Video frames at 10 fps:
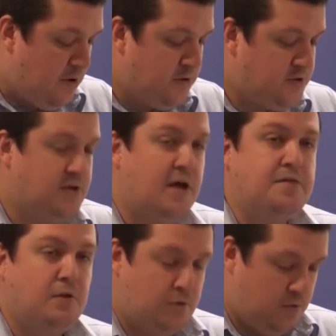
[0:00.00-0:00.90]
monks
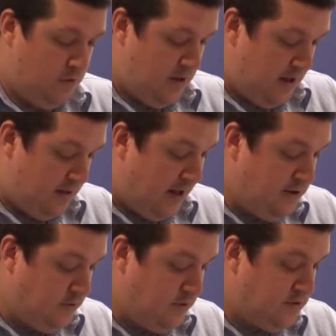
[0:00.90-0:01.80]
and the local
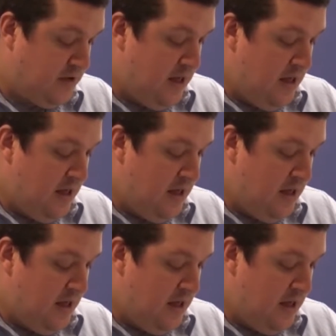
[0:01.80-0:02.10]
landholders,